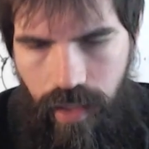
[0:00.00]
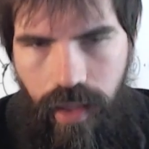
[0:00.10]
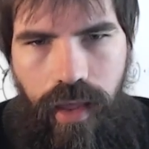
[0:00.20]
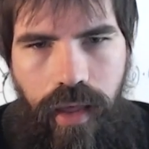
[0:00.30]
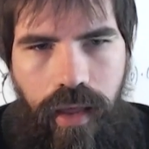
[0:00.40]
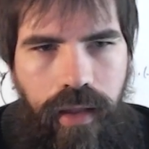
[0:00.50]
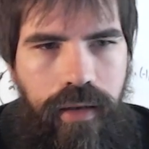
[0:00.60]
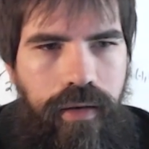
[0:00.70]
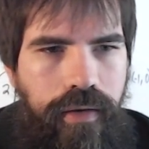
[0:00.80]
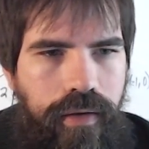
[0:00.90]

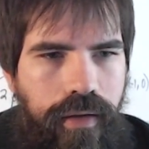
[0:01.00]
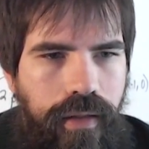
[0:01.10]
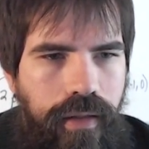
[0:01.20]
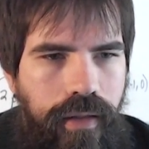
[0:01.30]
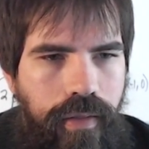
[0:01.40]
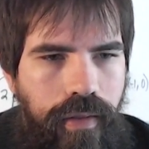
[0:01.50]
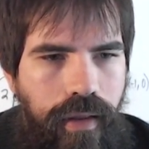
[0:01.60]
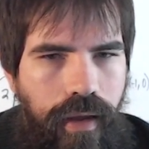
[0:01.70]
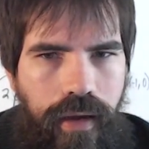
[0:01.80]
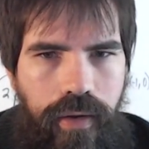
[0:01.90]
and let's see,
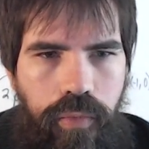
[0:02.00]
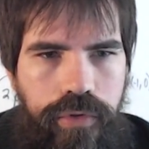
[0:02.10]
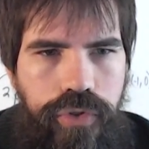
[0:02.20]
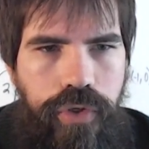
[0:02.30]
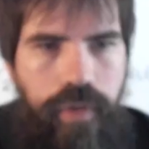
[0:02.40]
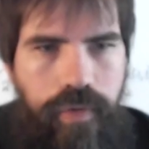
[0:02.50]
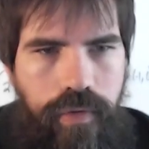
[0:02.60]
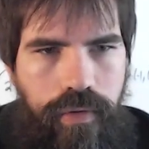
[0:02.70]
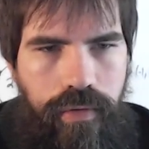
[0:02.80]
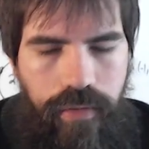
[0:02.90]
I will
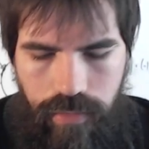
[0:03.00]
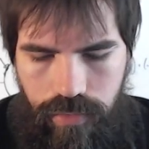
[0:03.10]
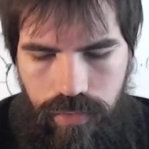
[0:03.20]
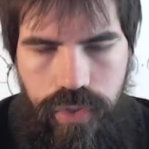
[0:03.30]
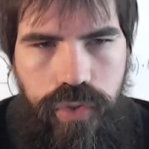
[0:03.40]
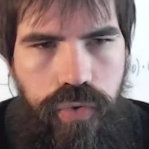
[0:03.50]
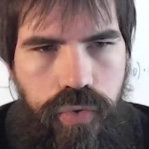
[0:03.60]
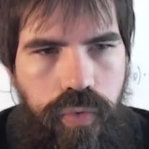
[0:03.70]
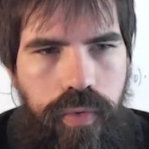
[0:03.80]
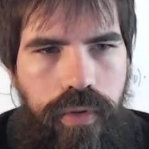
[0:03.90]
just
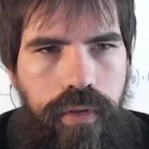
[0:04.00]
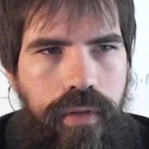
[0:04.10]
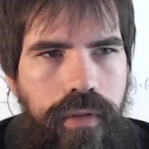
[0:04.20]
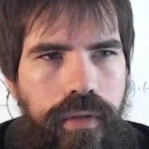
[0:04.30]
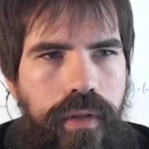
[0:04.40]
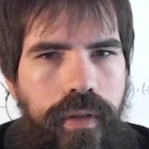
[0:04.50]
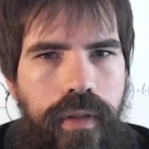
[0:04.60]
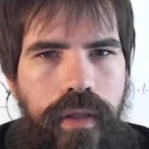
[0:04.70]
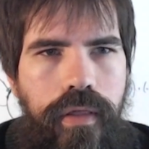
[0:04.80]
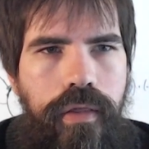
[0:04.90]
do
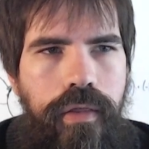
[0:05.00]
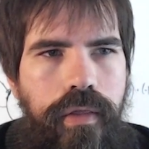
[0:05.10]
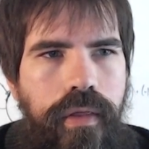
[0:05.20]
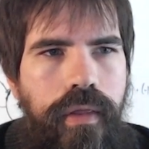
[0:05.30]
this